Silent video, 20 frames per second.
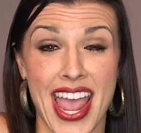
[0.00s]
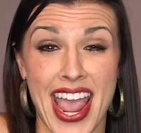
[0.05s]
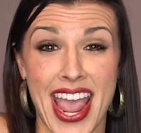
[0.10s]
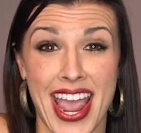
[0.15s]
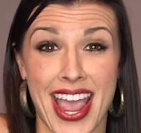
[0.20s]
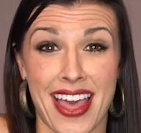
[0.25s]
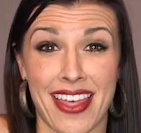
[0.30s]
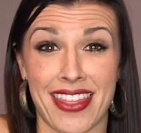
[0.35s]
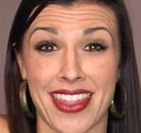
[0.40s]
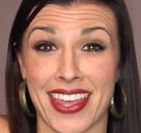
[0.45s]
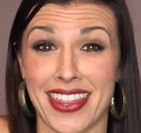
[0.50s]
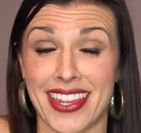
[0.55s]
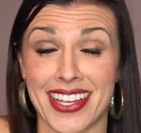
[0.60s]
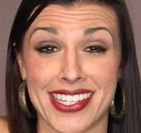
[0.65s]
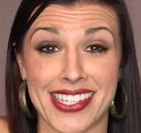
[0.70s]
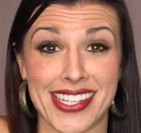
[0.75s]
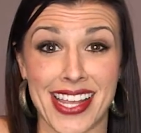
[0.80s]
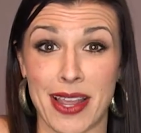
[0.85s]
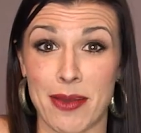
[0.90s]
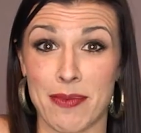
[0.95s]
And then the
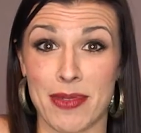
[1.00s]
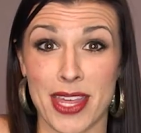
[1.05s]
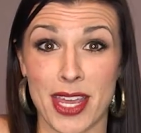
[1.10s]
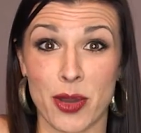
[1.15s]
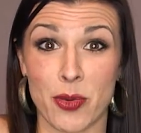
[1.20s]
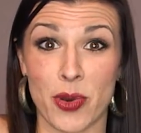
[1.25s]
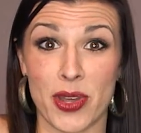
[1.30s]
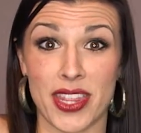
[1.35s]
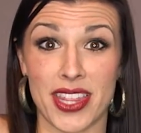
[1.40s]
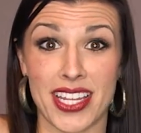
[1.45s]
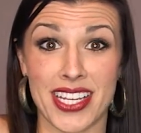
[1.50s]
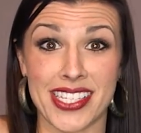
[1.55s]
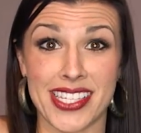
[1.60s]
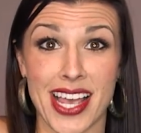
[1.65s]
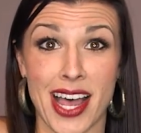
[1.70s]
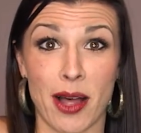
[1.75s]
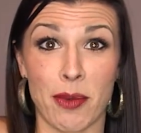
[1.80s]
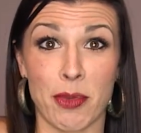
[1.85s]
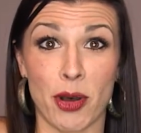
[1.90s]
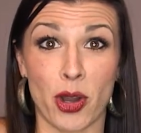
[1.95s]
same thing when this
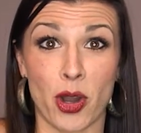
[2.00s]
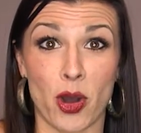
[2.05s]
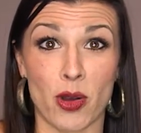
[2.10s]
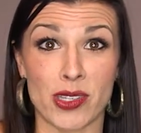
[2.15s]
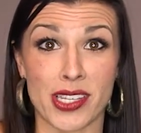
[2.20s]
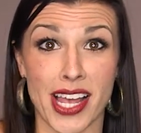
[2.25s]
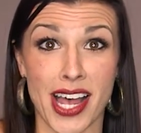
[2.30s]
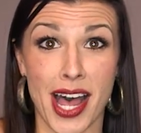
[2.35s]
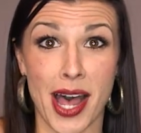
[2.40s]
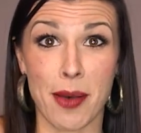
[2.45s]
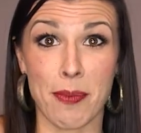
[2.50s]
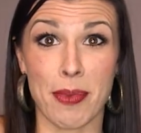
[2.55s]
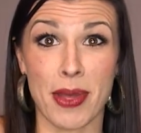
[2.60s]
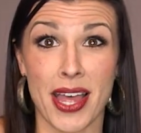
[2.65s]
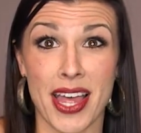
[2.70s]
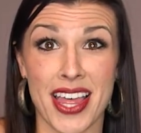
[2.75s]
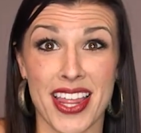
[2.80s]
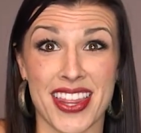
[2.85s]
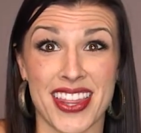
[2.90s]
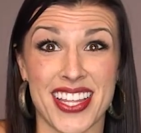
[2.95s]
elbow goes up,
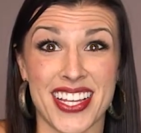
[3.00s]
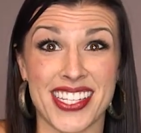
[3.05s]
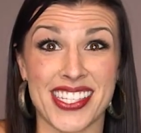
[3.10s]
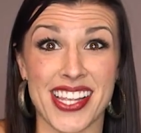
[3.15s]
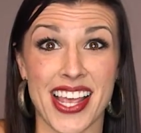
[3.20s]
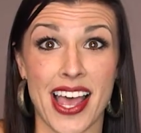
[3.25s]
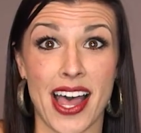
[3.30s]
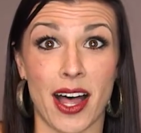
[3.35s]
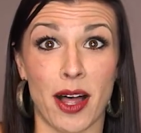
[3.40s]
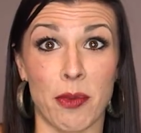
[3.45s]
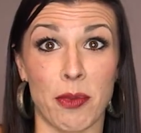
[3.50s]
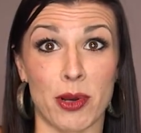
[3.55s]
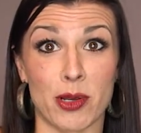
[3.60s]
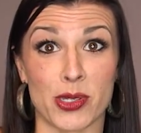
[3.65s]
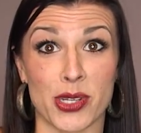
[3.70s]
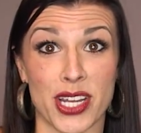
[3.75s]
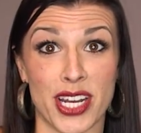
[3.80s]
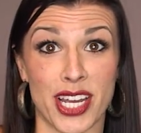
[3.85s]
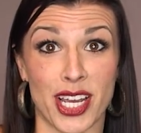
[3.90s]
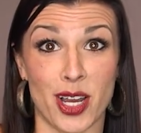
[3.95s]
this elbow is
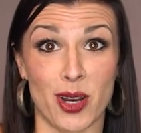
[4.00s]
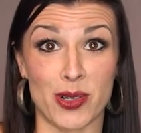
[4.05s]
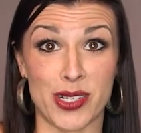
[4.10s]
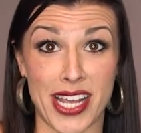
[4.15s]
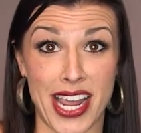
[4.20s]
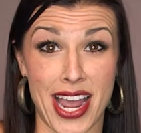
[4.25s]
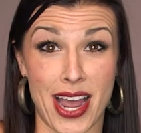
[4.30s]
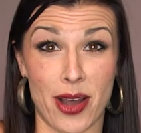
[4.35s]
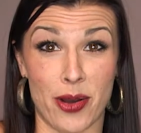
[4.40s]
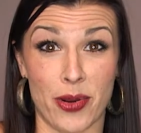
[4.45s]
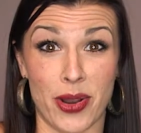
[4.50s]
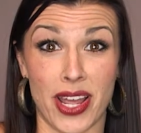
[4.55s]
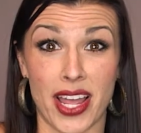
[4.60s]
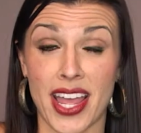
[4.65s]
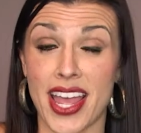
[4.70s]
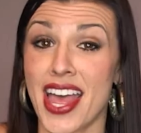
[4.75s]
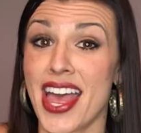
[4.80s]
going to go down.